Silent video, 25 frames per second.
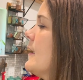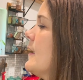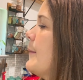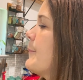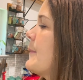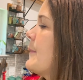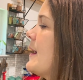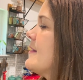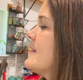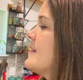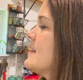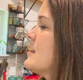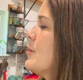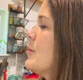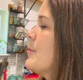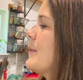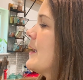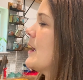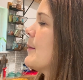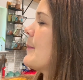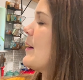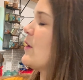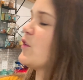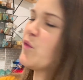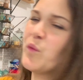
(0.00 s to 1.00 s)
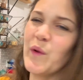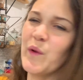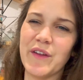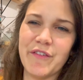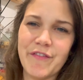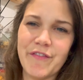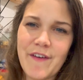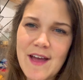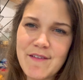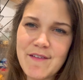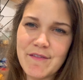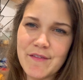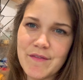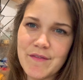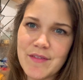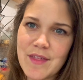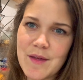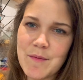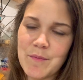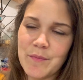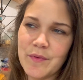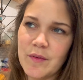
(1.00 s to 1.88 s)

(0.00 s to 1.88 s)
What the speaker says: I'm guessing I'll make about 25 of them.